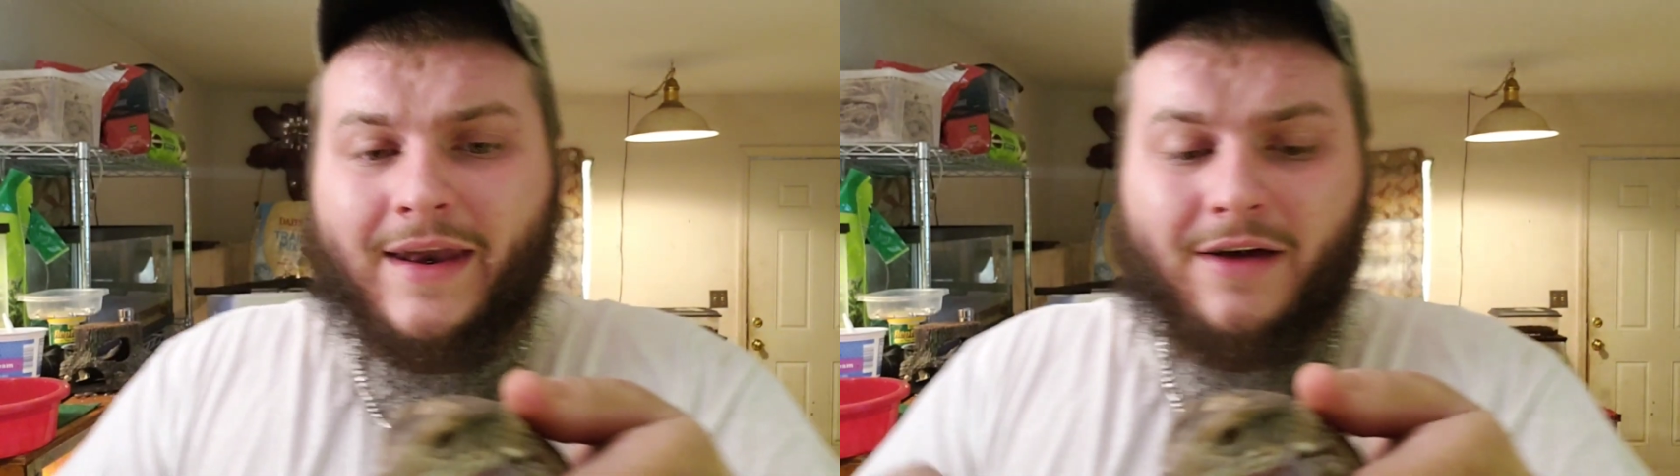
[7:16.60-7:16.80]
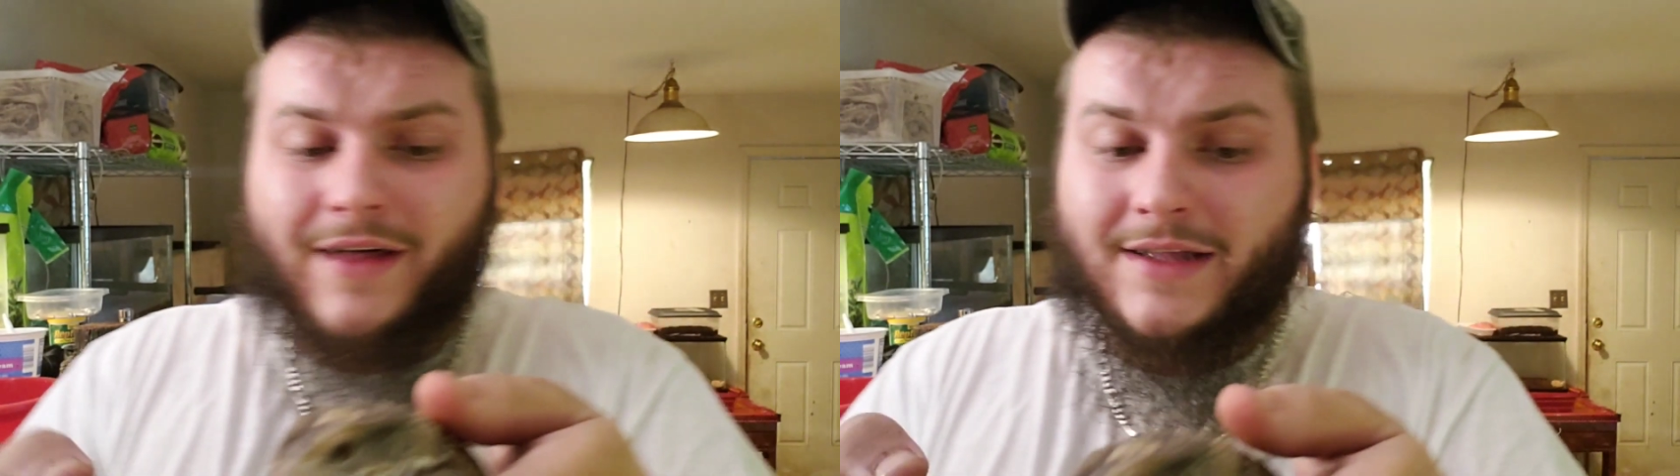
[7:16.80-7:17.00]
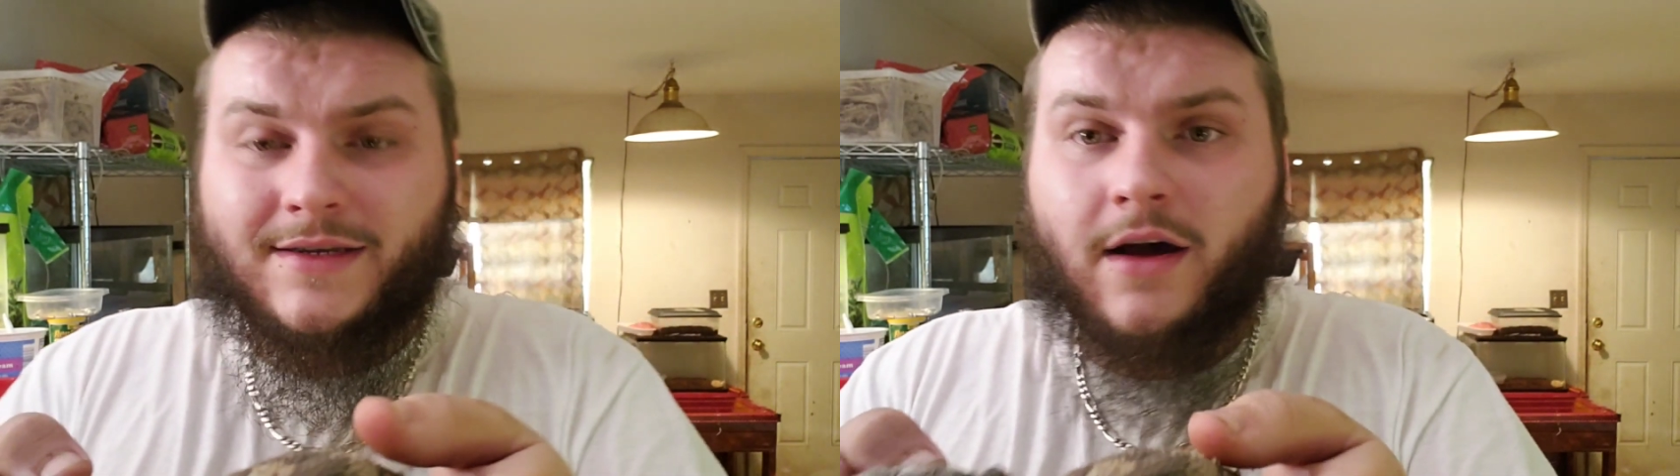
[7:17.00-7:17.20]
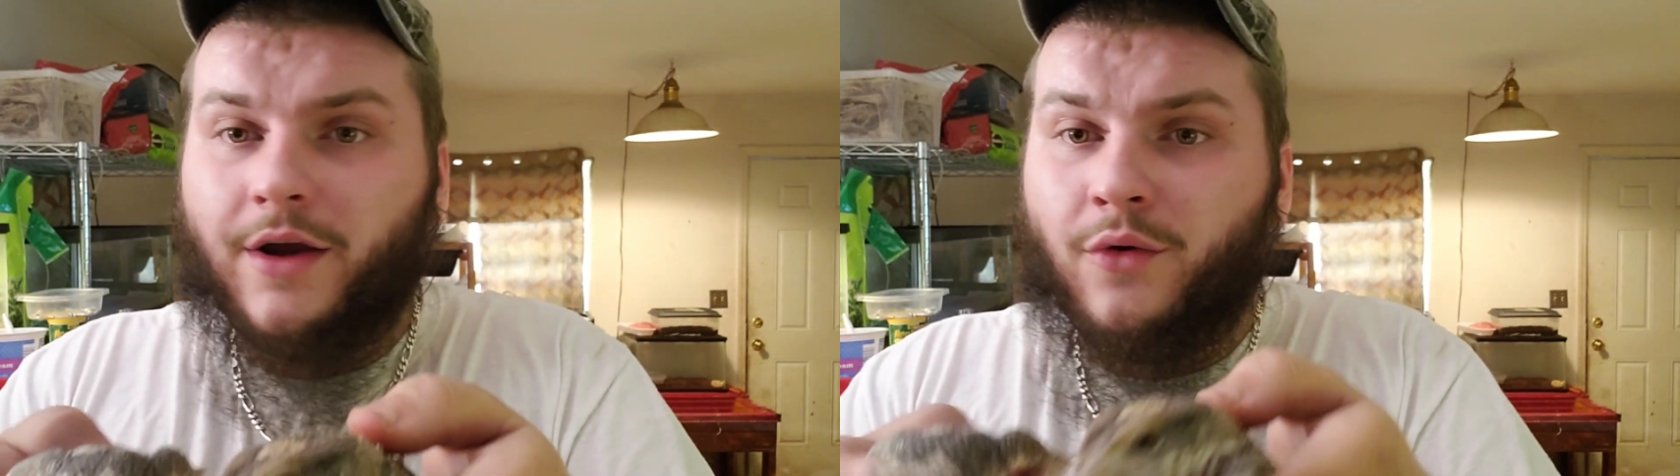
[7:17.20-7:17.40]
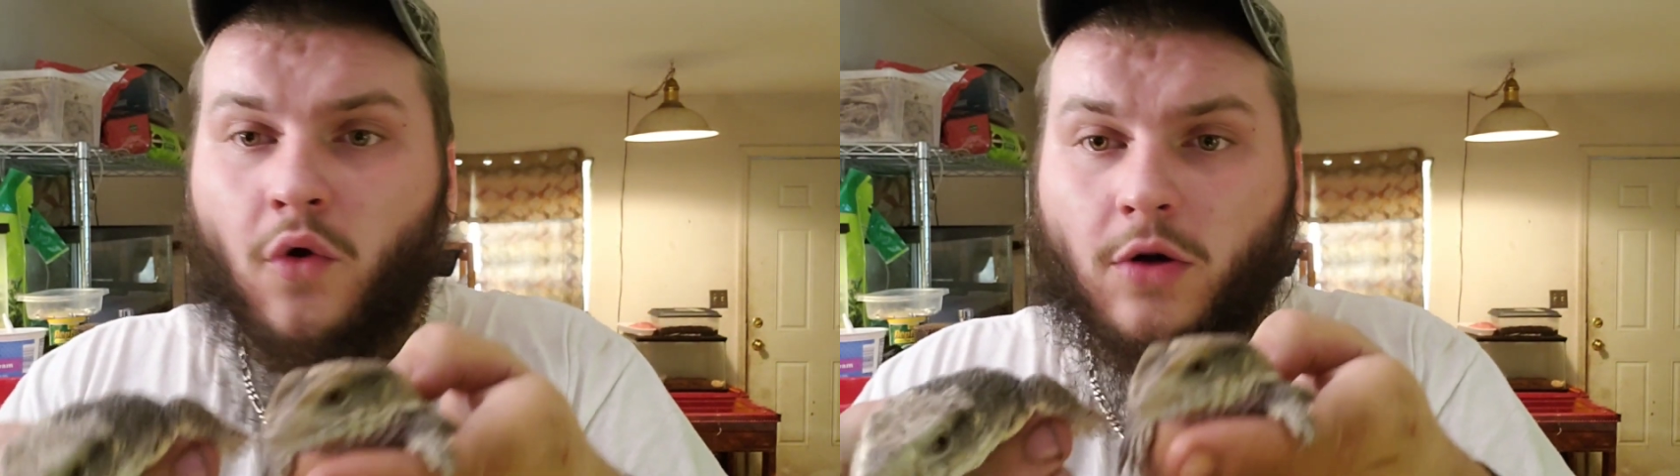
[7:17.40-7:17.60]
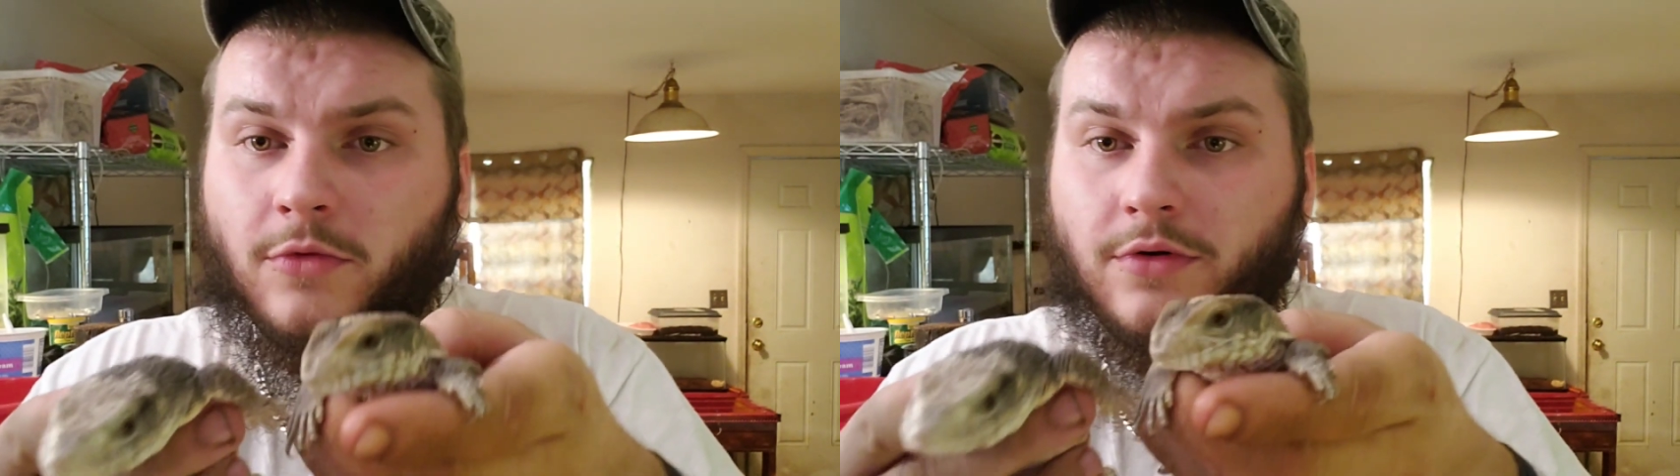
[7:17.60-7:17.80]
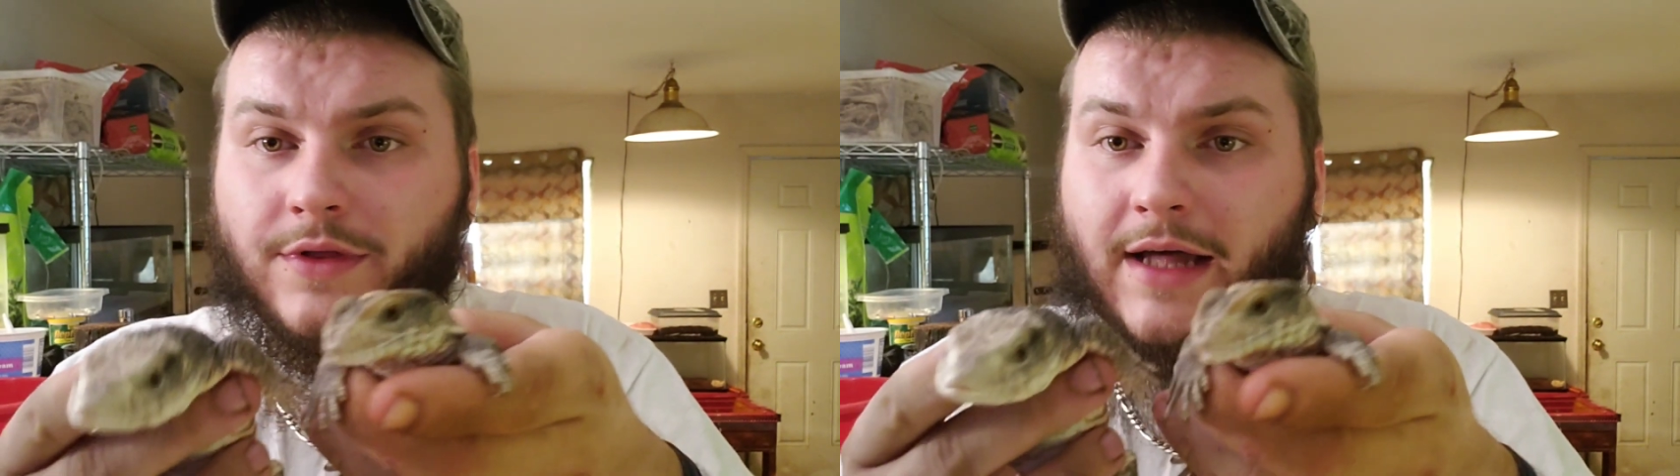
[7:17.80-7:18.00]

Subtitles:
Now that's not normal.